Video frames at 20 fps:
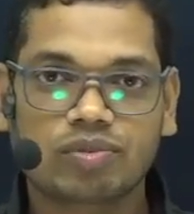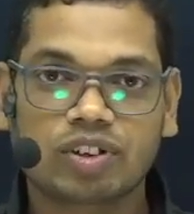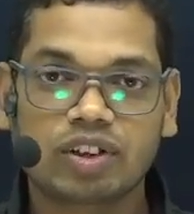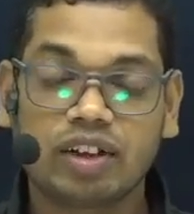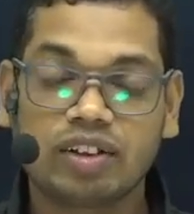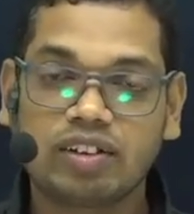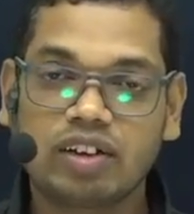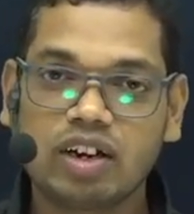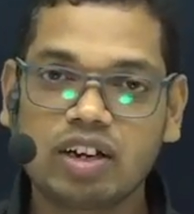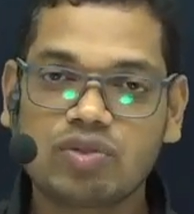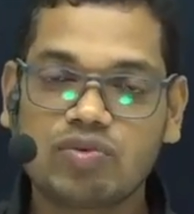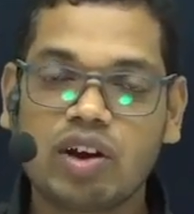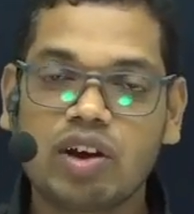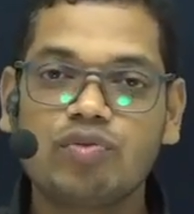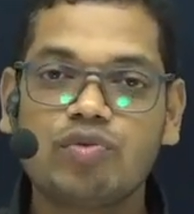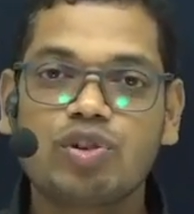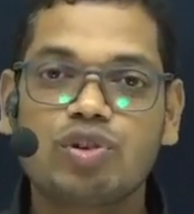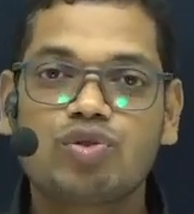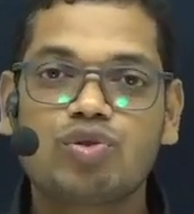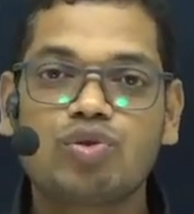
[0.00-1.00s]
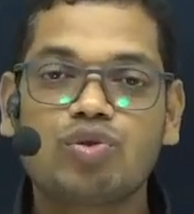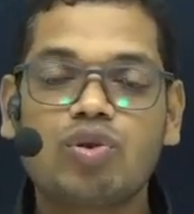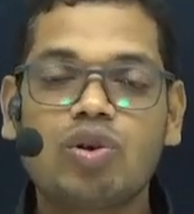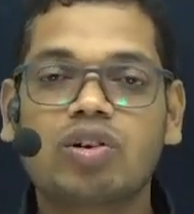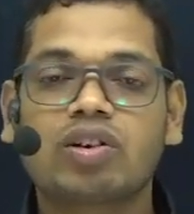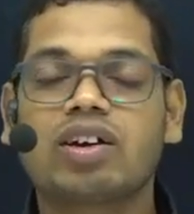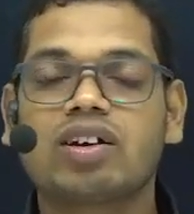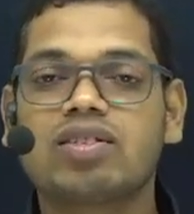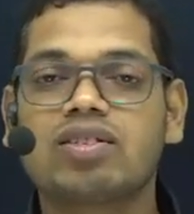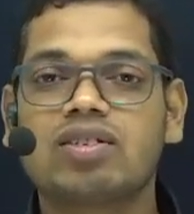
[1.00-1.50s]
and that is why we should
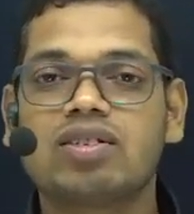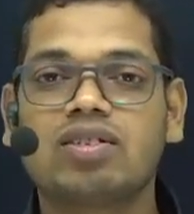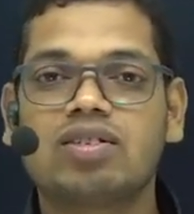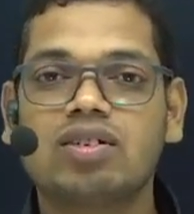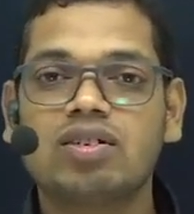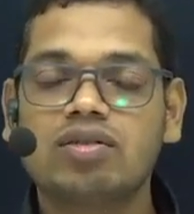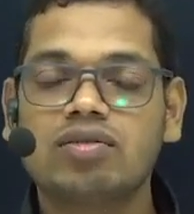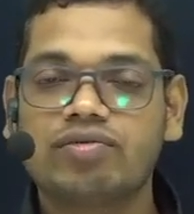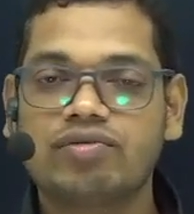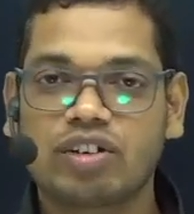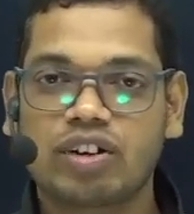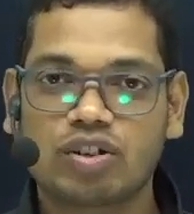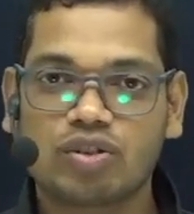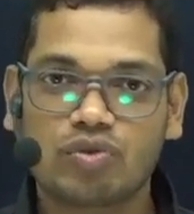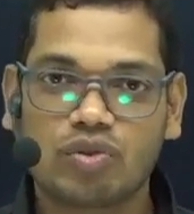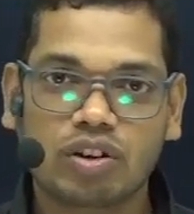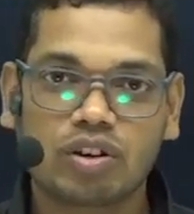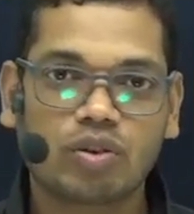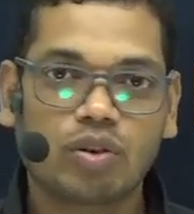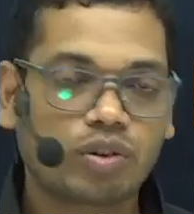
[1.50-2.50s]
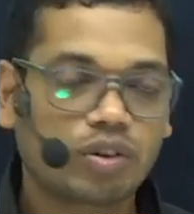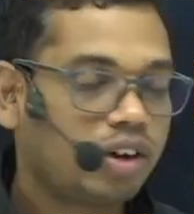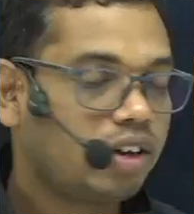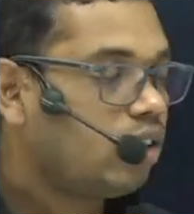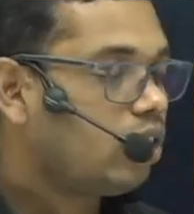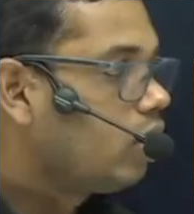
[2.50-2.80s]
not consider fresh weight. Okay,